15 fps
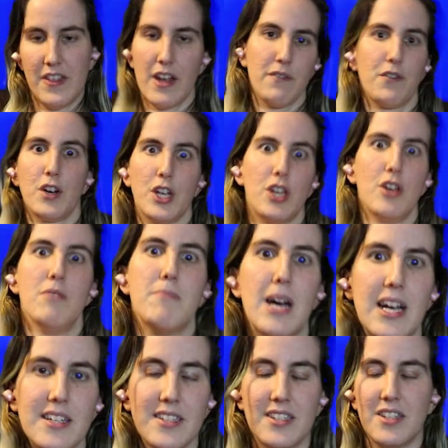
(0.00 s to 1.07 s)
Therefore, you
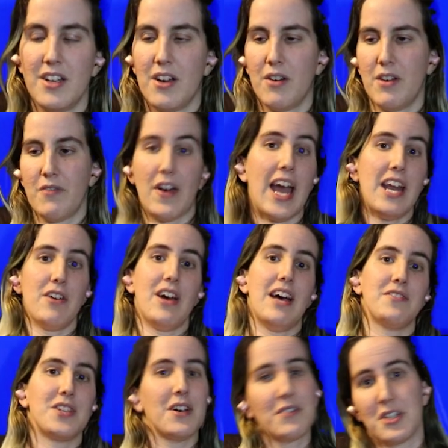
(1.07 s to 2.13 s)
must, if I don't
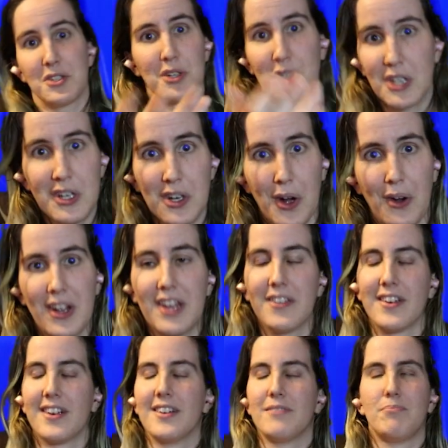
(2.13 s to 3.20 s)
have self-control, you don't
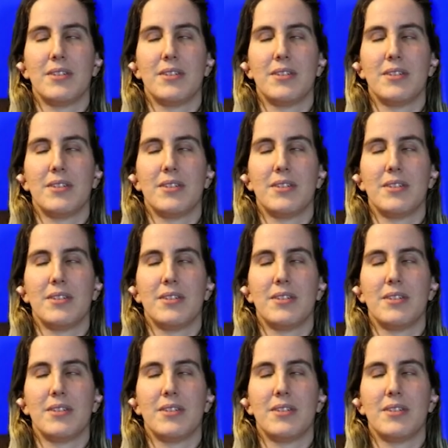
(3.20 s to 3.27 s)
either.